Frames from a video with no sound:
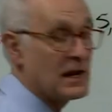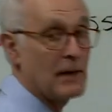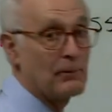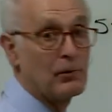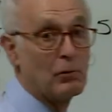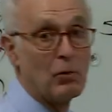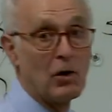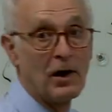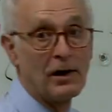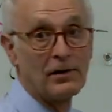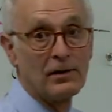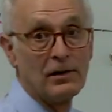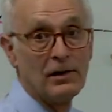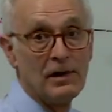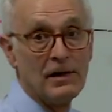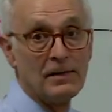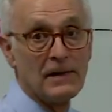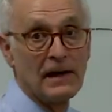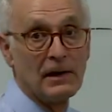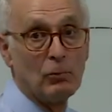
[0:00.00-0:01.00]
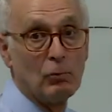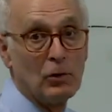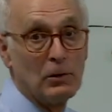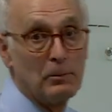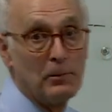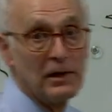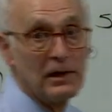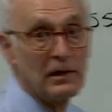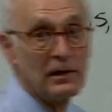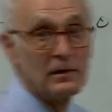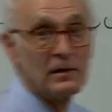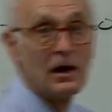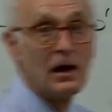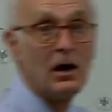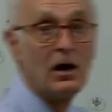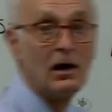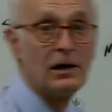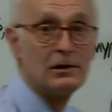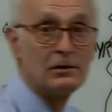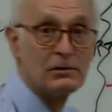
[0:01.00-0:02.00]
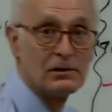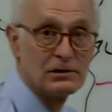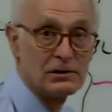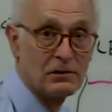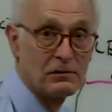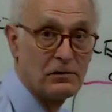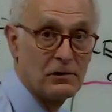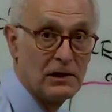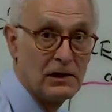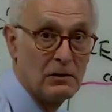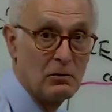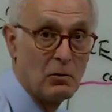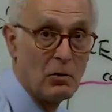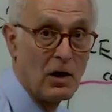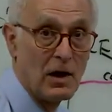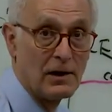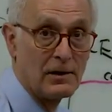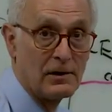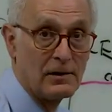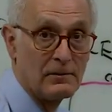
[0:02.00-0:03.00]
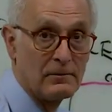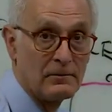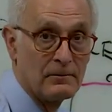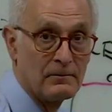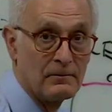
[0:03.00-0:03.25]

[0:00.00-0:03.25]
depth water than it would be in the hundreds of feet water.